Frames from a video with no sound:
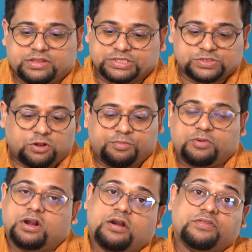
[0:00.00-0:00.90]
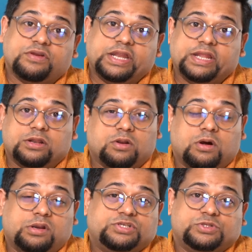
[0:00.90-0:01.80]
This is all pulled out of the retail
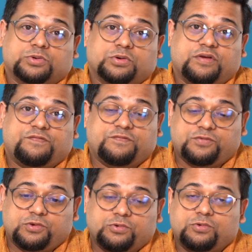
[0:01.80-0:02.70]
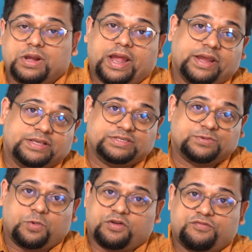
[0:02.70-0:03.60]
lot. So if you
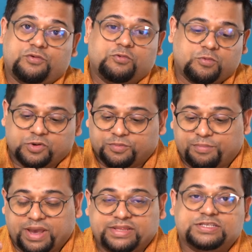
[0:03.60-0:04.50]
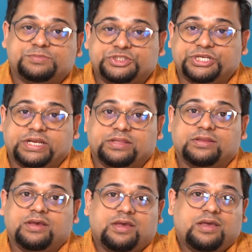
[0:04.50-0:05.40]
guys, one of you were to buy this machine